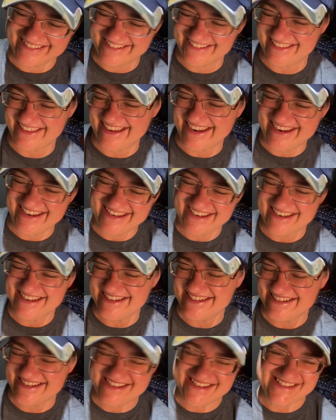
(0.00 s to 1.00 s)
Thank
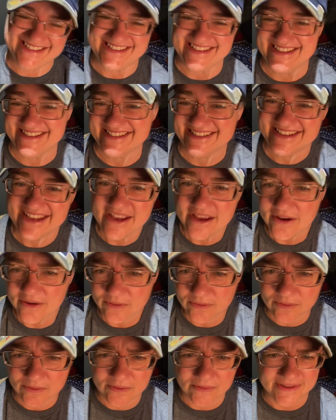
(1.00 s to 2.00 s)
you, Jesus.
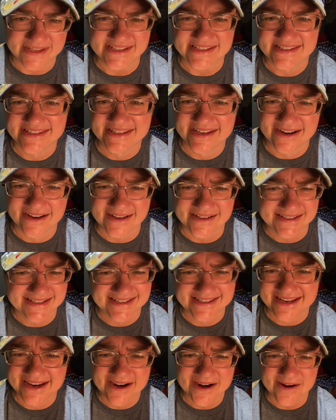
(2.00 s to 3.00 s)
Ooh, the
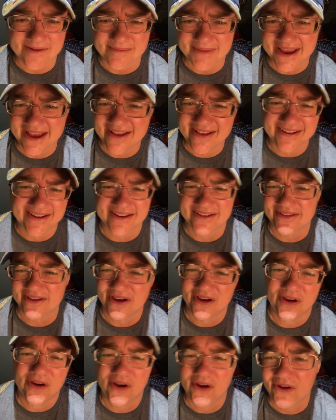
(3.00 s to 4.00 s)
sincere milk of
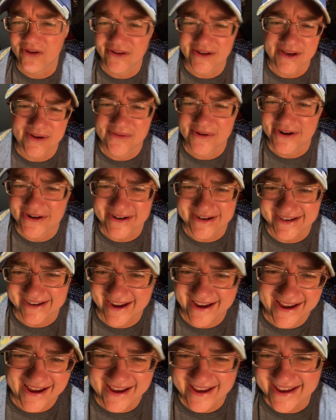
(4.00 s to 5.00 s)
the holy word
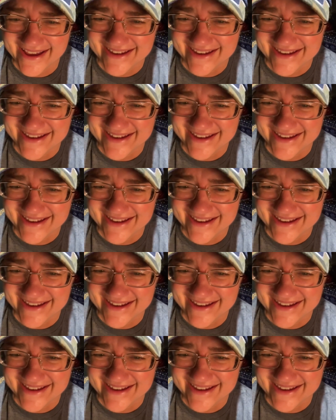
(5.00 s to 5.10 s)
of God.